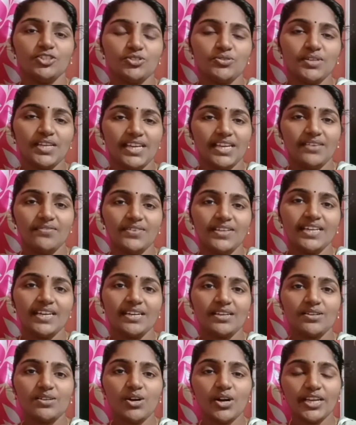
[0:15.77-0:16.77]
Today, we
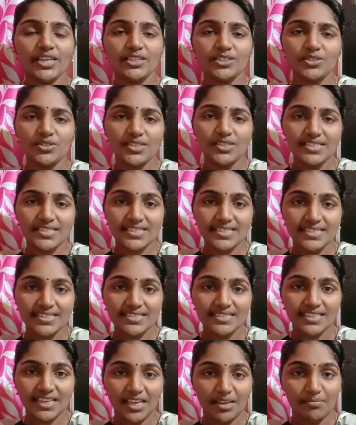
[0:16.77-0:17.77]
are going to discuss
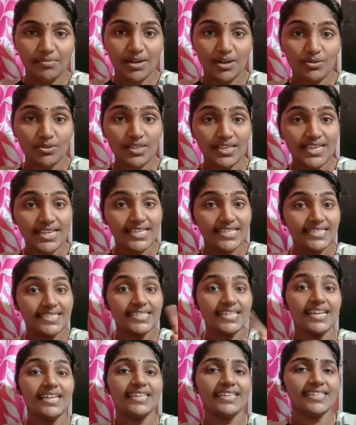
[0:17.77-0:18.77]
about
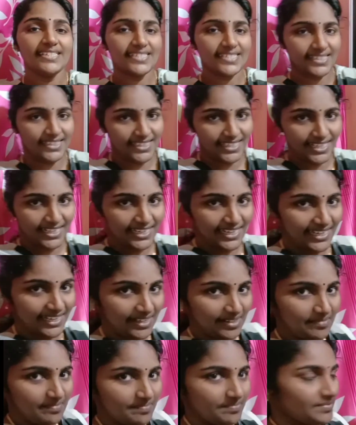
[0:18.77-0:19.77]
salt satyagraha.
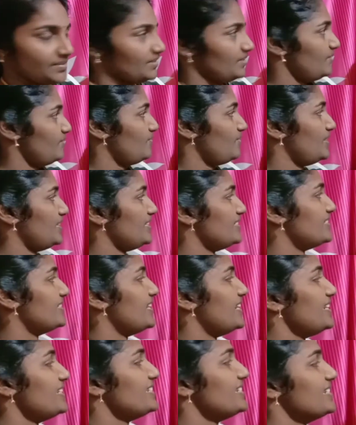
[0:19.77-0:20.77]
What is
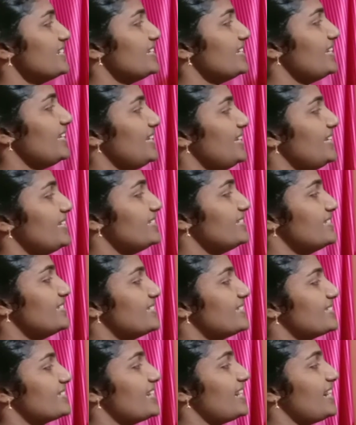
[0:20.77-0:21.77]
that?
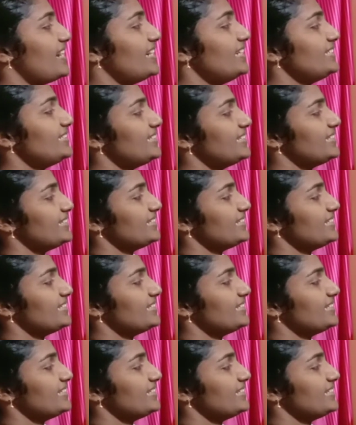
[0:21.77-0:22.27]
Salt